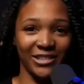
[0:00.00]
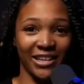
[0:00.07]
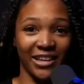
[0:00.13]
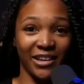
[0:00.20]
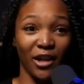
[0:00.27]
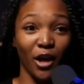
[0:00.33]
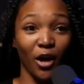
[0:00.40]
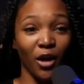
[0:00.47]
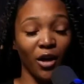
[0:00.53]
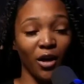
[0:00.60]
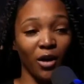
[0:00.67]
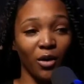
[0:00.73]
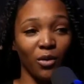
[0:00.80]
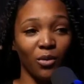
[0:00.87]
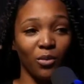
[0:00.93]
said,
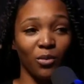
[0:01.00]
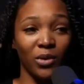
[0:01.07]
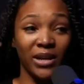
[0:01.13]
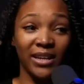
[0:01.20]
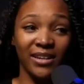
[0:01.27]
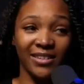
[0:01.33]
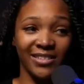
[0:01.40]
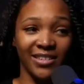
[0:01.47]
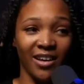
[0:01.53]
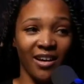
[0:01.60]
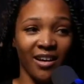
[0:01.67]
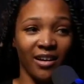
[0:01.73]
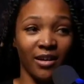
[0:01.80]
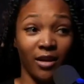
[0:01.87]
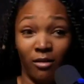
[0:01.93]
we need to
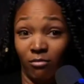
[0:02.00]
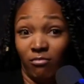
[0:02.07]
talk.